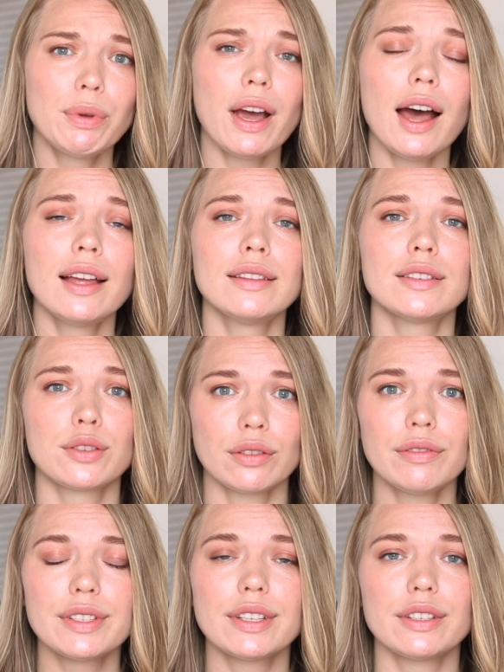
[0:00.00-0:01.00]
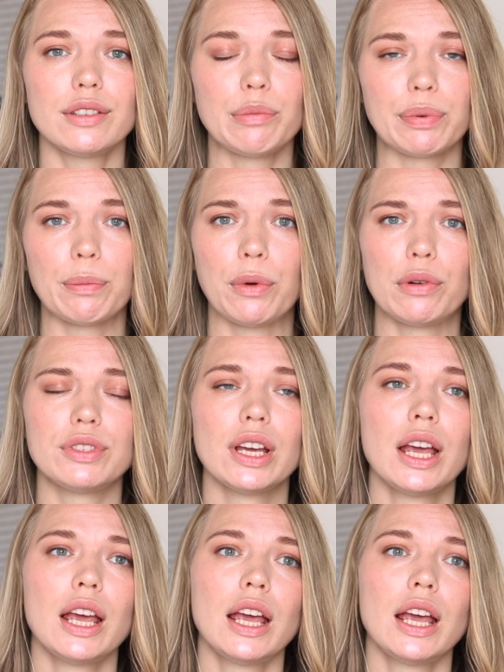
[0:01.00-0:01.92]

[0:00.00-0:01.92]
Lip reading: behind the services you promote,